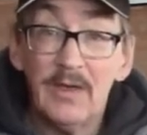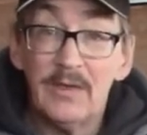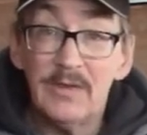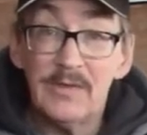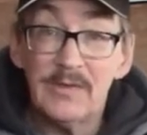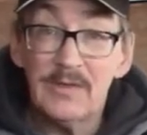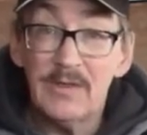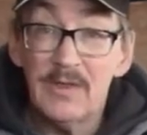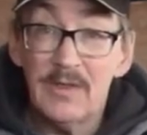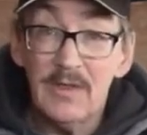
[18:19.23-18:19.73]

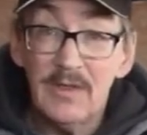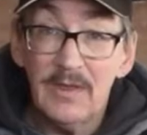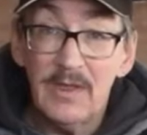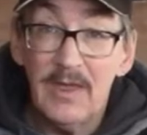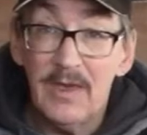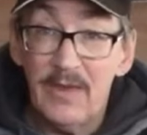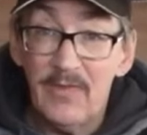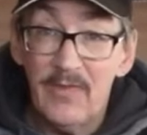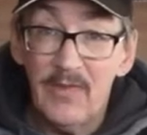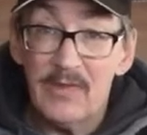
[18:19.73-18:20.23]
You're still
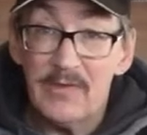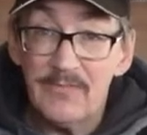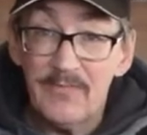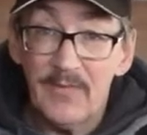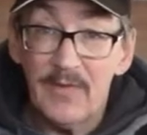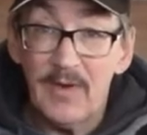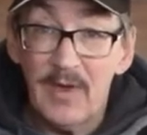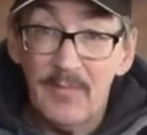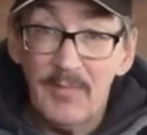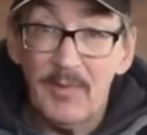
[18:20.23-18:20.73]
getting this
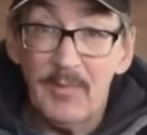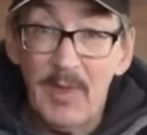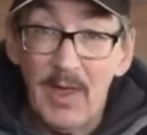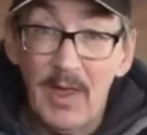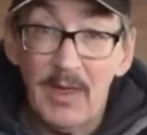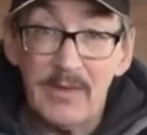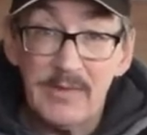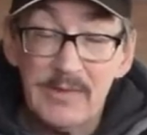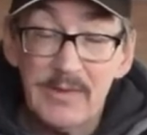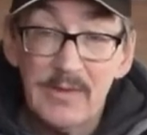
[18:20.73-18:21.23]
for a couple
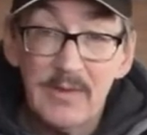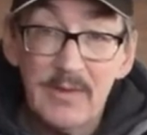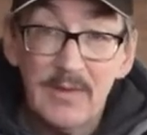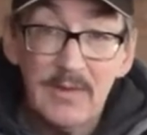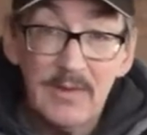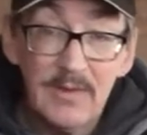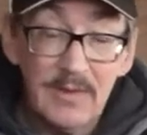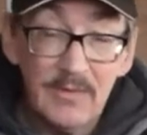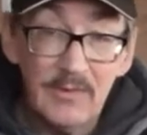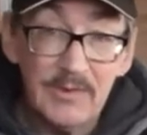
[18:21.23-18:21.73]
bucks,
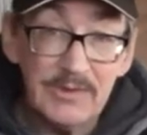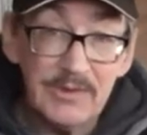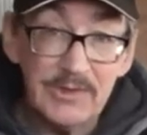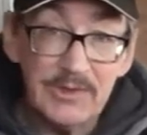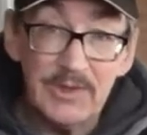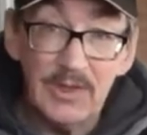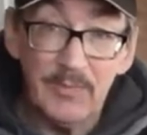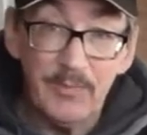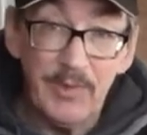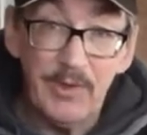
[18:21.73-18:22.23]
which is
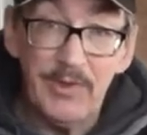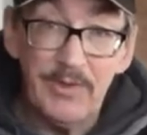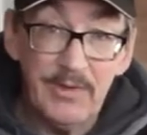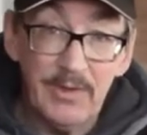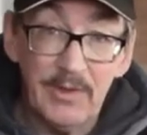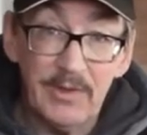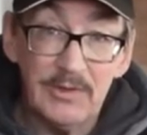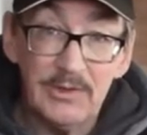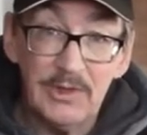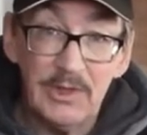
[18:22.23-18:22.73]
still pretty
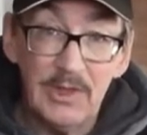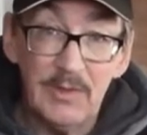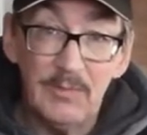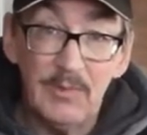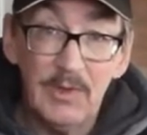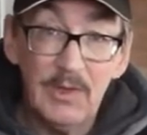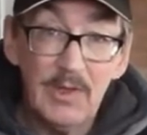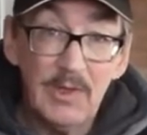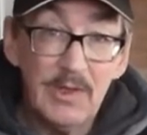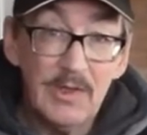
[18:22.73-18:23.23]
darn cheap.
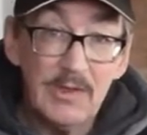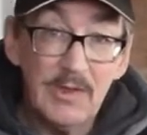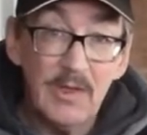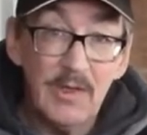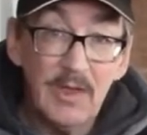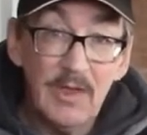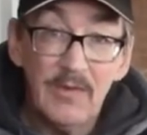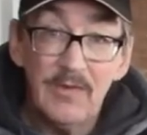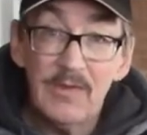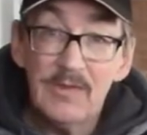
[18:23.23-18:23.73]

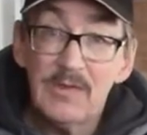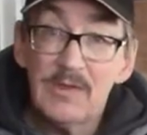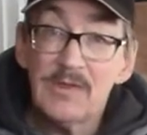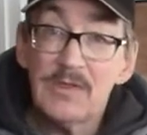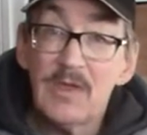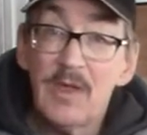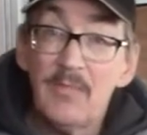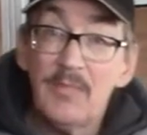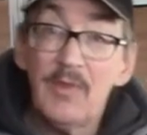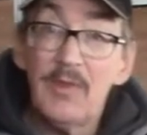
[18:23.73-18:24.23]
So this is
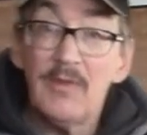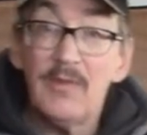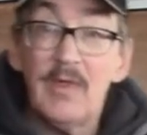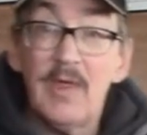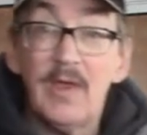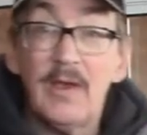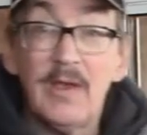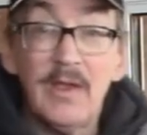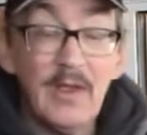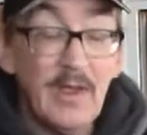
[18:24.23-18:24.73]
something
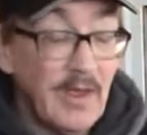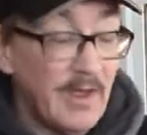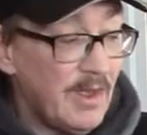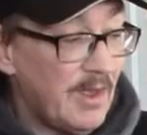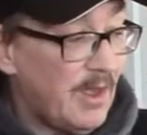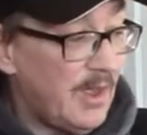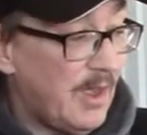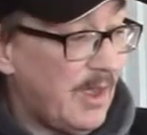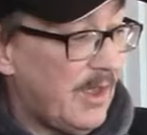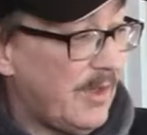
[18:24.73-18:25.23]
that
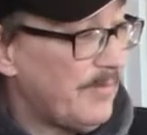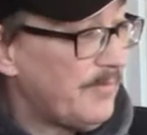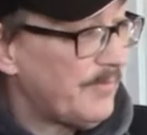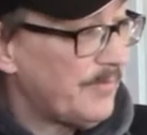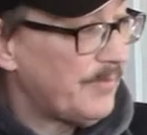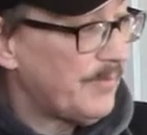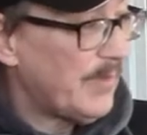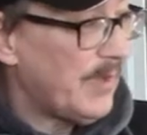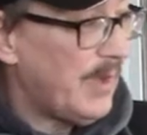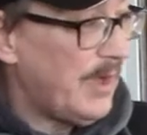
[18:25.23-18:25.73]

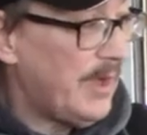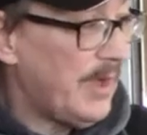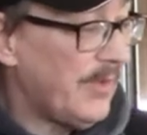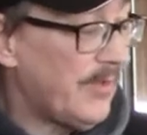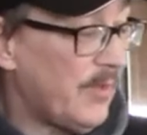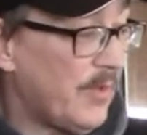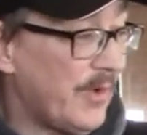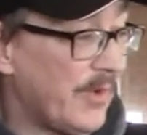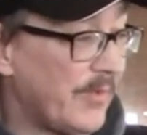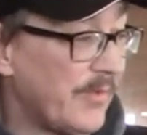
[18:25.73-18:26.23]

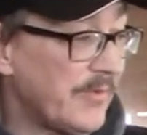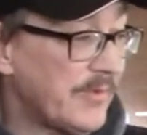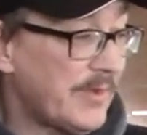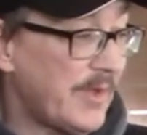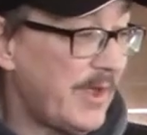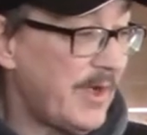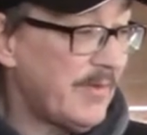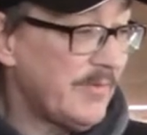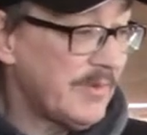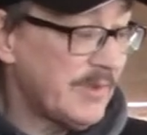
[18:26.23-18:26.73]
another one of those
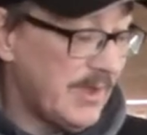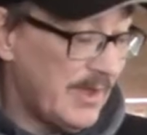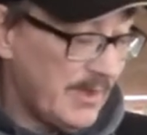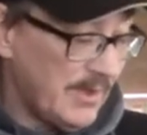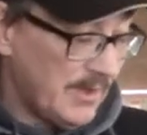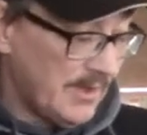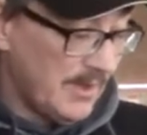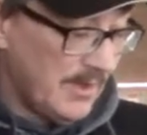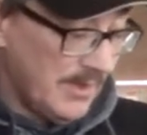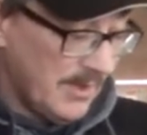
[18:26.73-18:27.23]
items
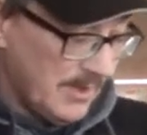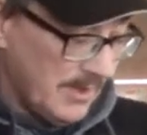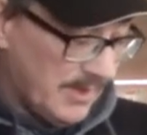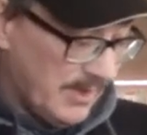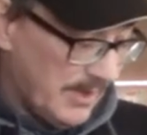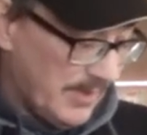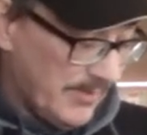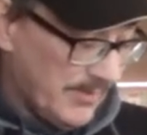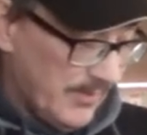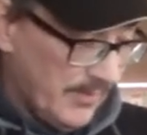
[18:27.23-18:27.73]
that
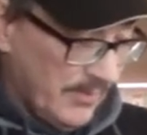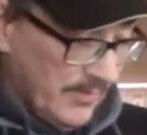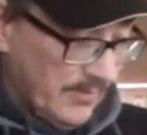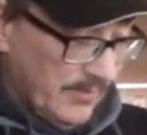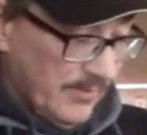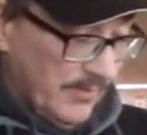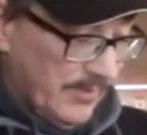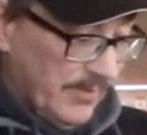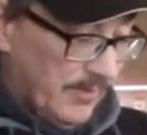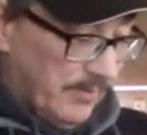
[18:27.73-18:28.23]

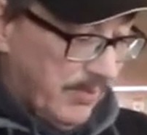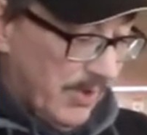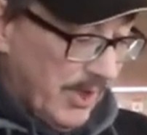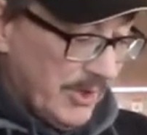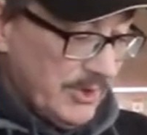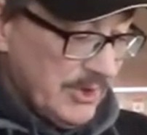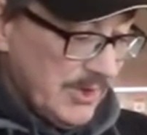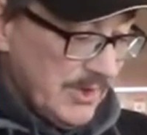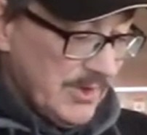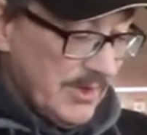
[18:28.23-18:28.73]
the
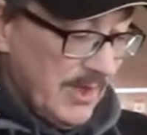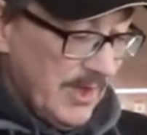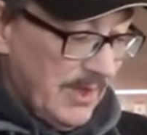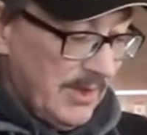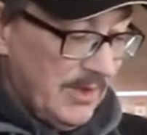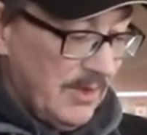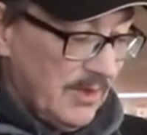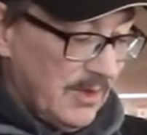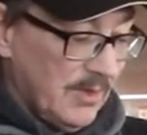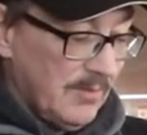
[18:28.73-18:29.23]
brushes
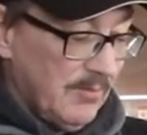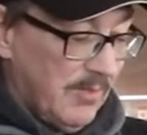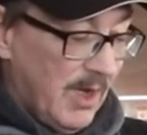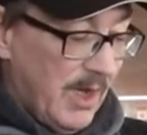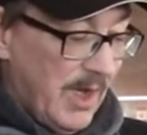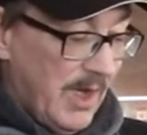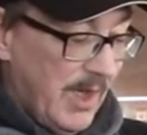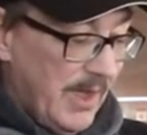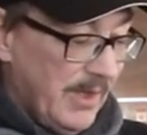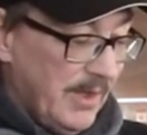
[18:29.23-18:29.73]
that you can
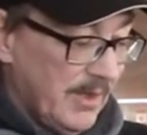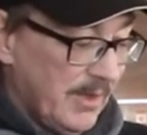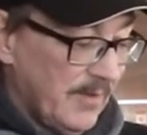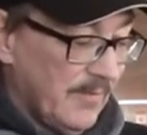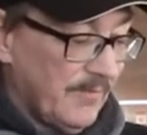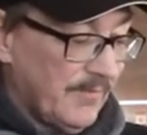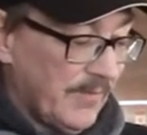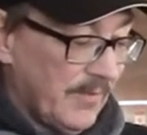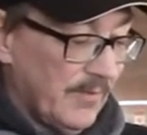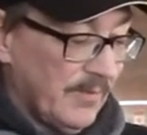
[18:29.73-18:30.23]
buy
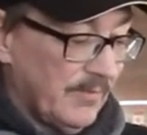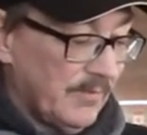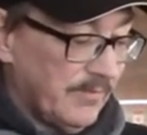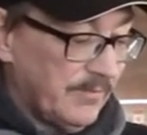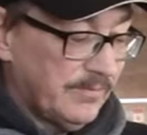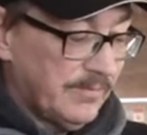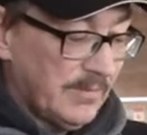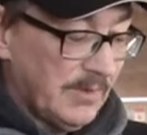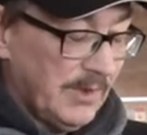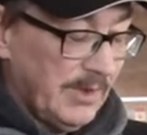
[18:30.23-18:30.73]
for
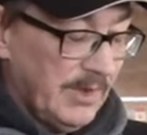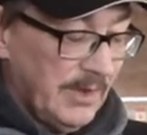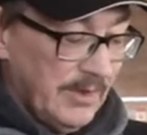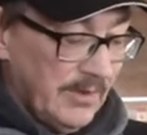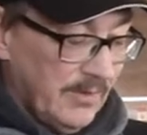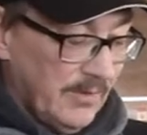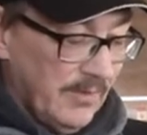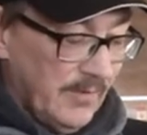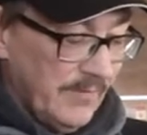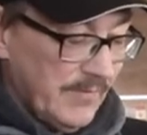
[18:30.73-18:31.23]

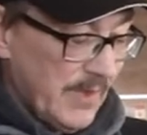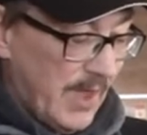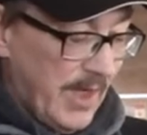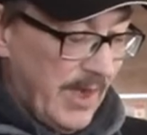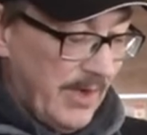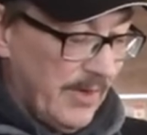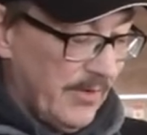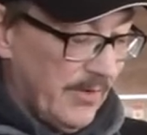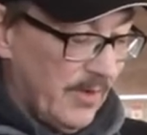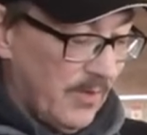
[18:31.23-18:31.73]
cleaning hooves,
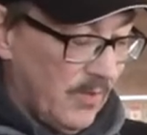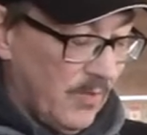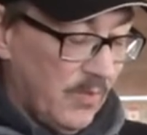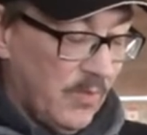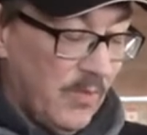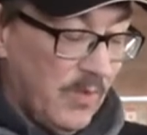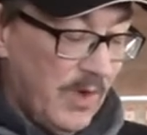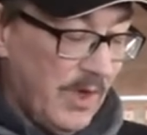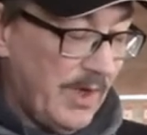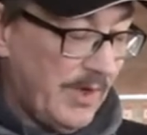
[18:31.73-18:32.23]
I don't know
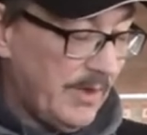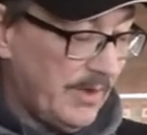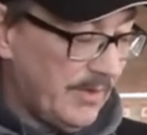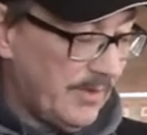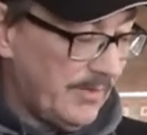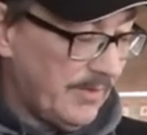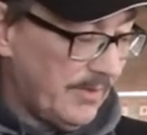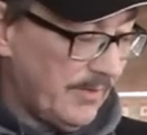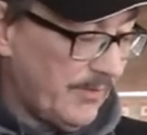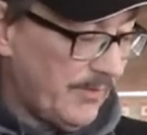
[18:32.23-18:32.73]
what
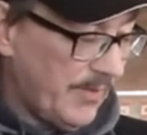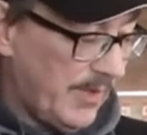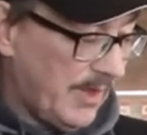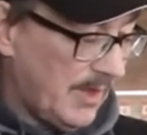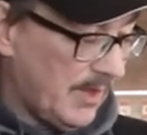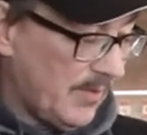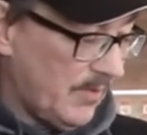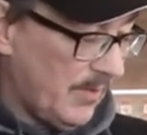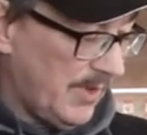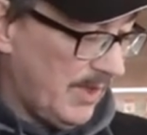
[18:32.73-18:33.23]
they're
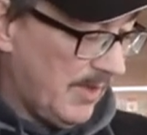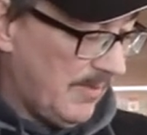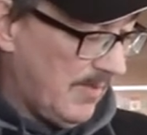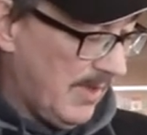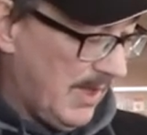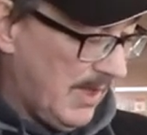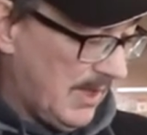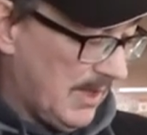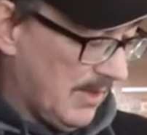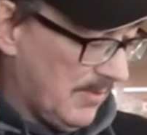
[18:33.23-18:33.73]
thinking when they
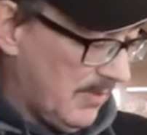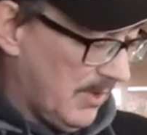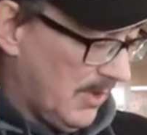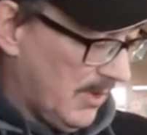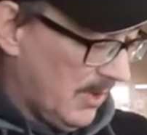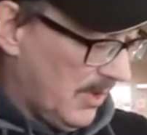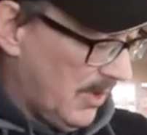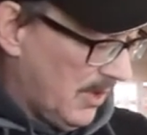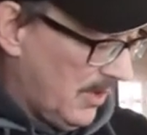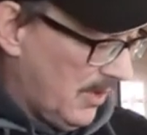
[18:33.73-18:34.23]
make them.
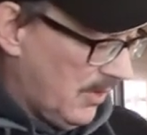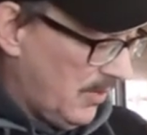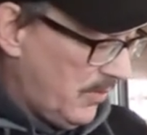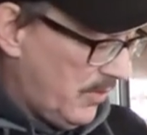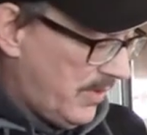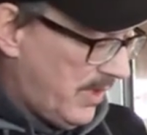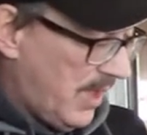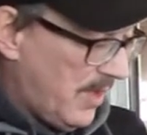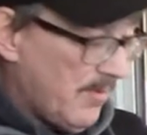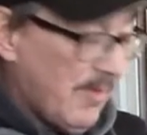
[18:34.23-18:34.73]

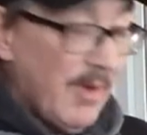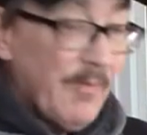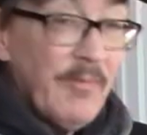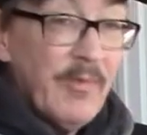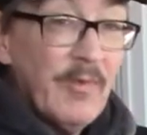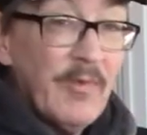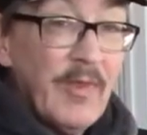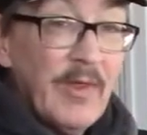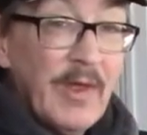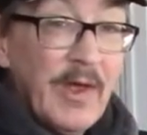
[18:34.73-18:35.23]
Who came
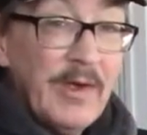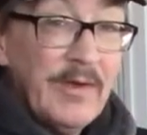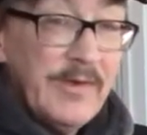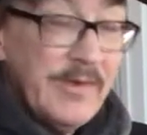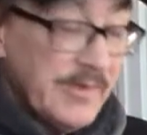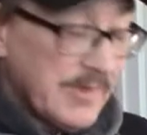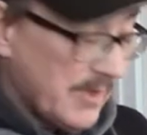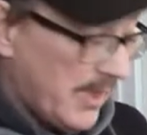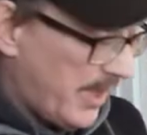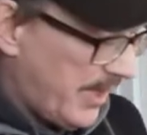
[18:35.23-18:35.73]
up with the
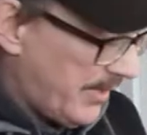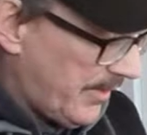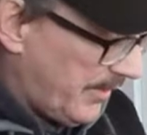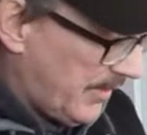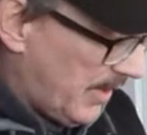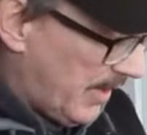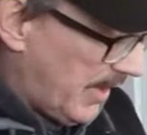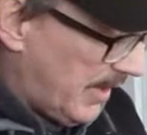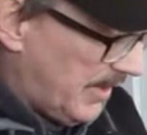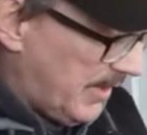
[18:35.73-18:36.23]
design or
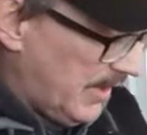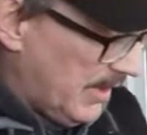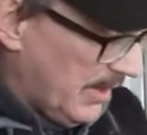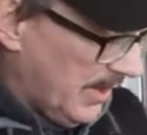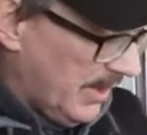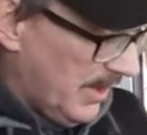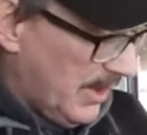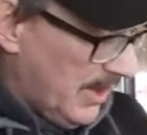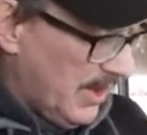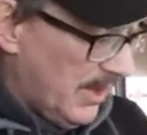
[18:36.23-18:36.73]
the
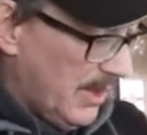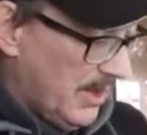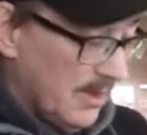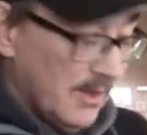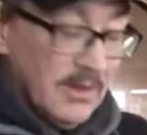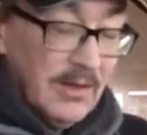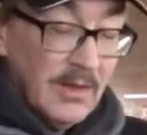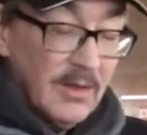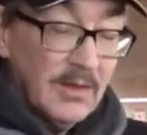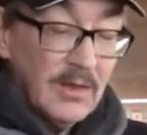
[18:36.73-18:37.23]
idea?
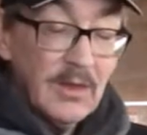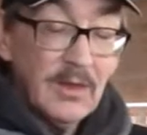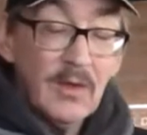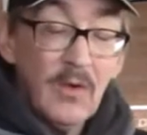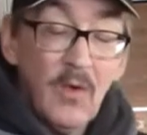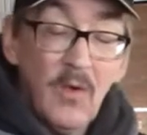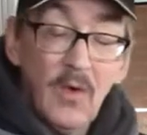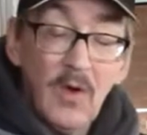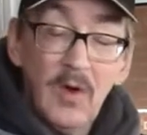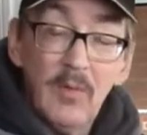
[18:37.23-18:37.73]

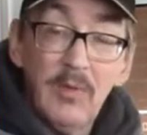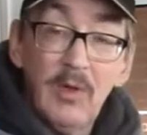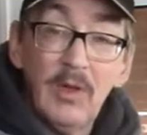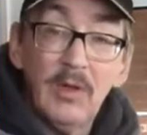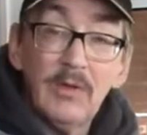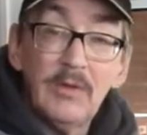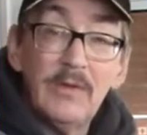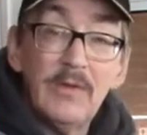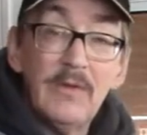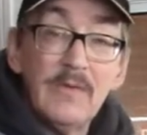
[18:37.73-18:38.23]

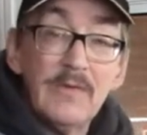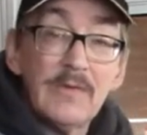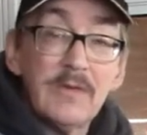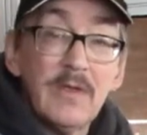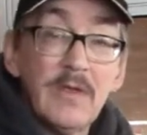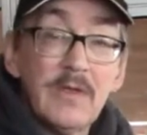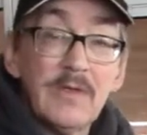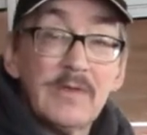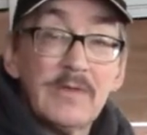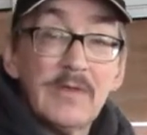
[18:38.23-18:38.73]
Horrible,
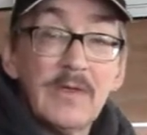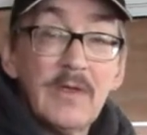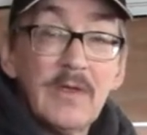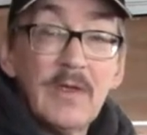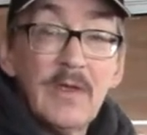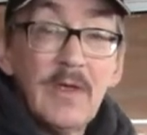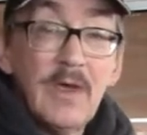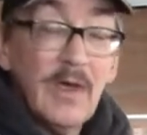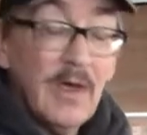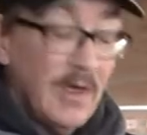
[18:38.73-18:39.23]
useless.
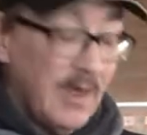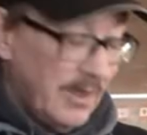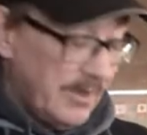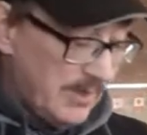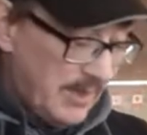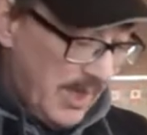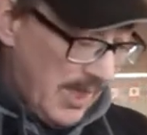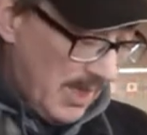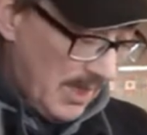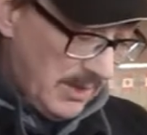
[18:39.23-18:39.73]

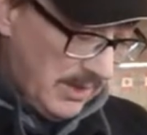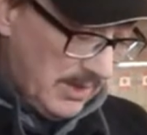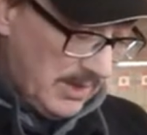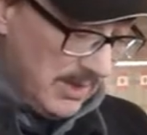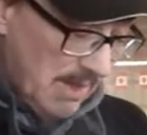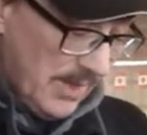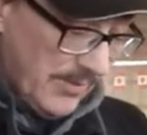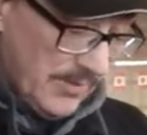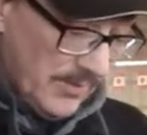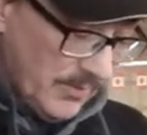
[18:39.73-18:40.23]
You can't
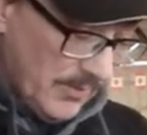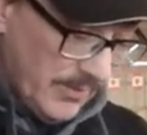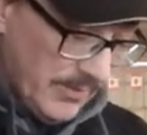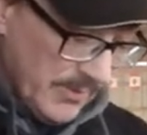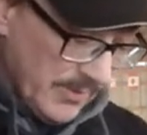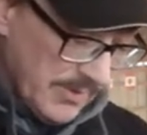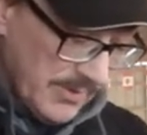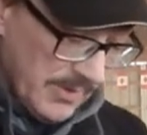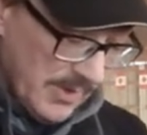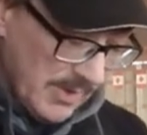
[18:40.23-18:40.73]
clean nothing with
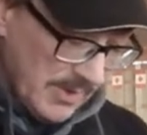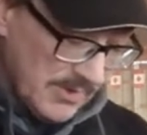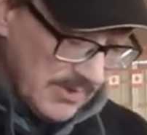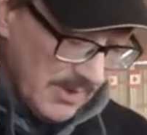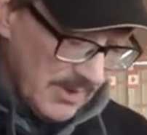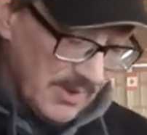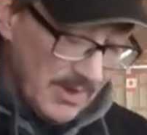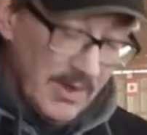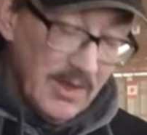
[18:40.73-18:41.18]
those things.